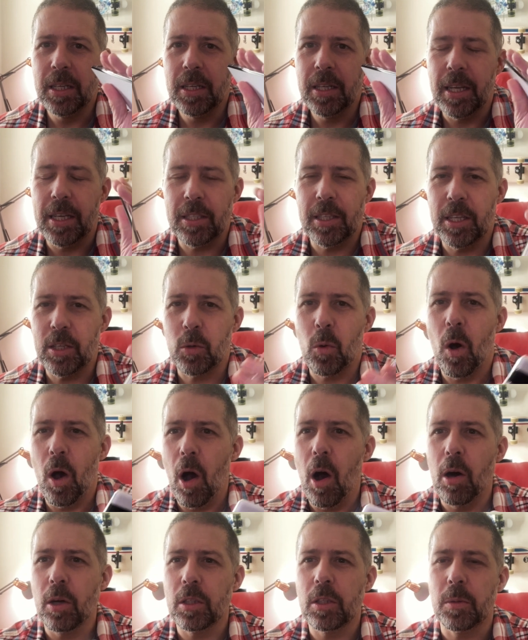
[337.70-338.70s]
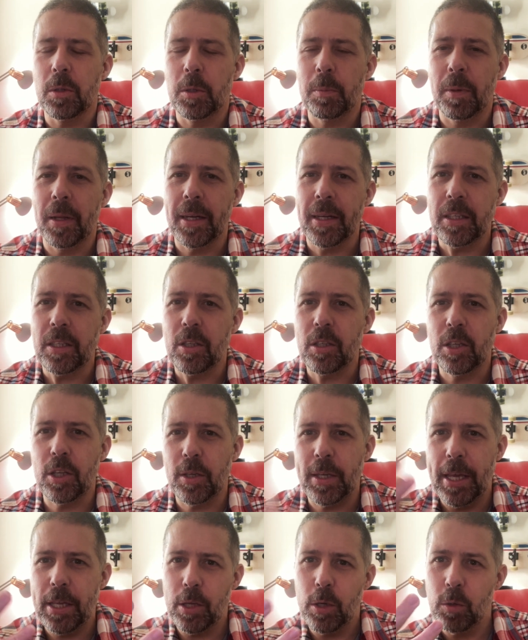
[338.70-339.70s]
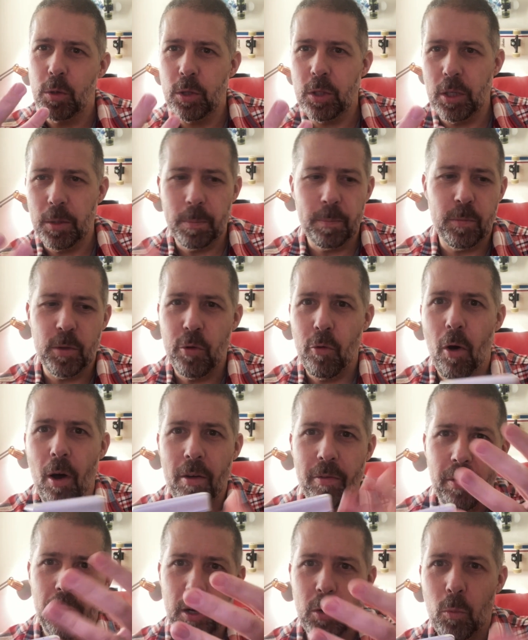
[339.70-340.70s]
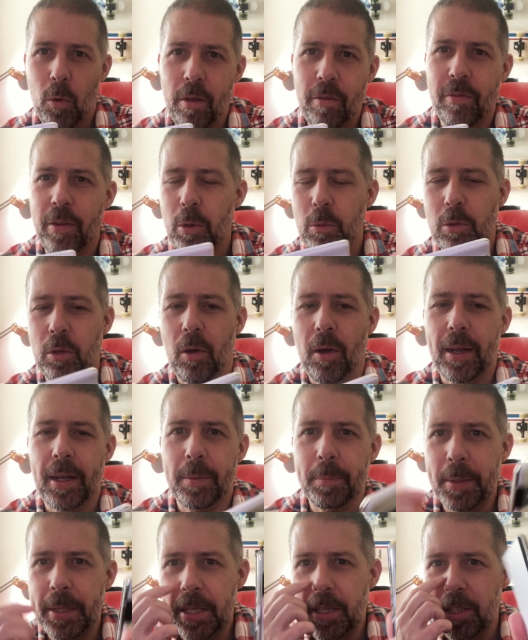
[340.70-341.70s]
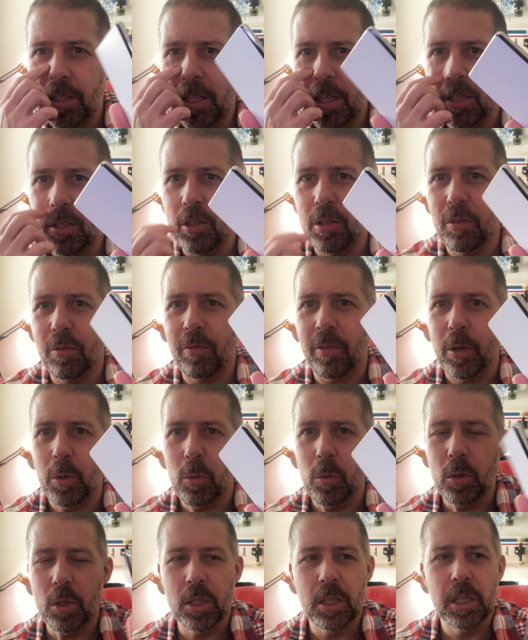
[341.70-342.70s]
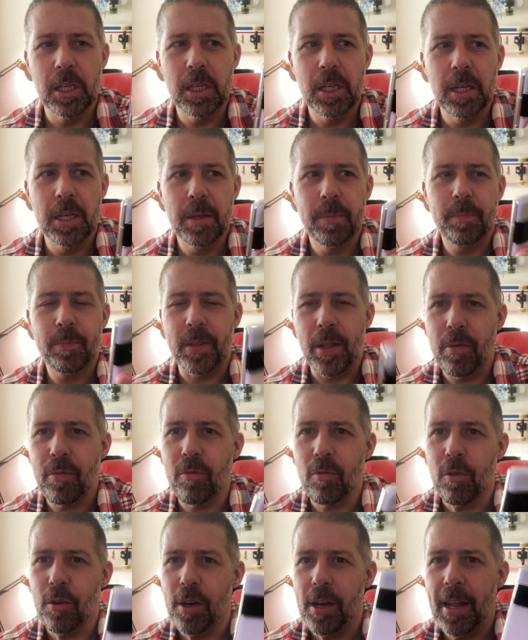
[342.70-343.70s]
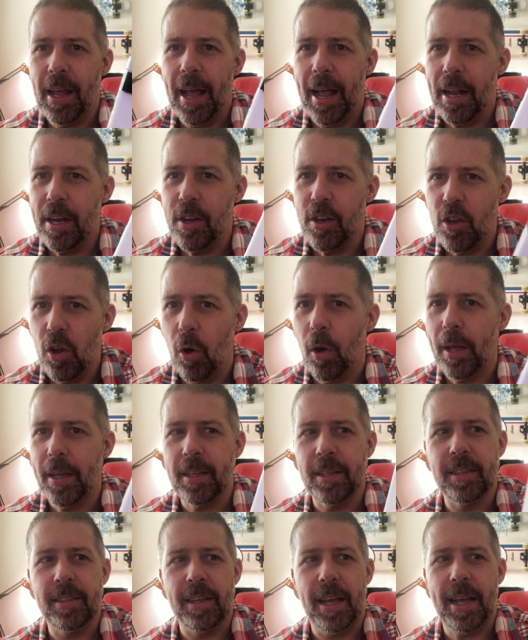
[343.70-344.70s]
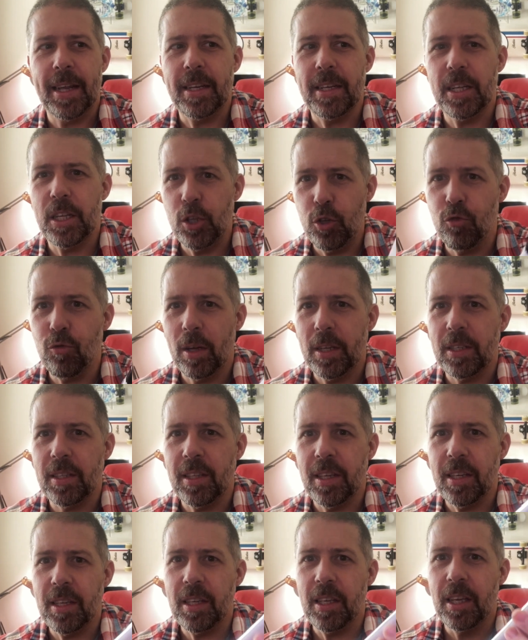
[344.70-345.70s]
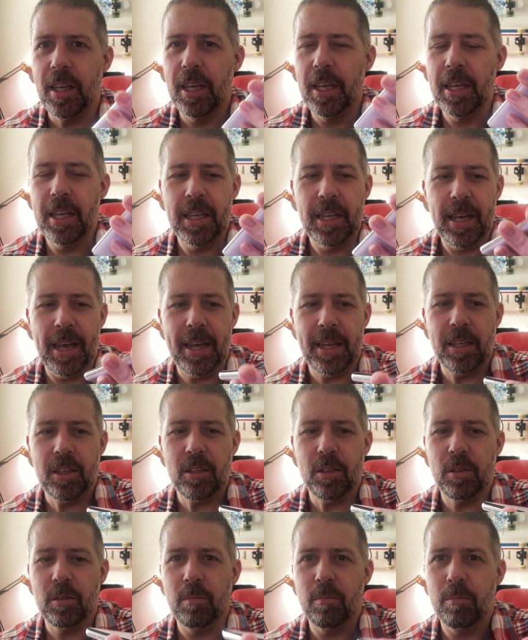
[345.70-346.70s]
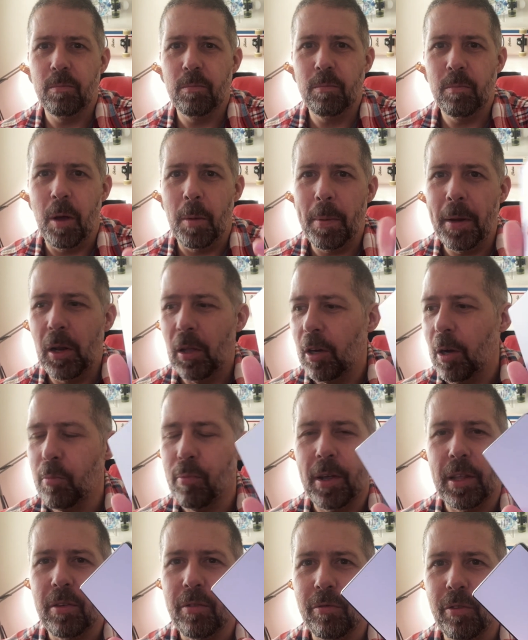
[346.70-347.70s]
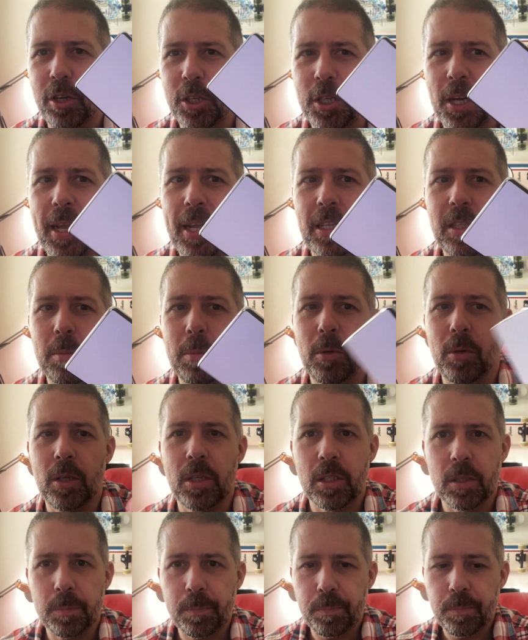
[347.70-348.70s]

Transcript: It's quite hard to explain. You get used to your iPhone and what it feels like, but this just feels different and nice and interesting and a bit like a breath of fresh air, to be honest.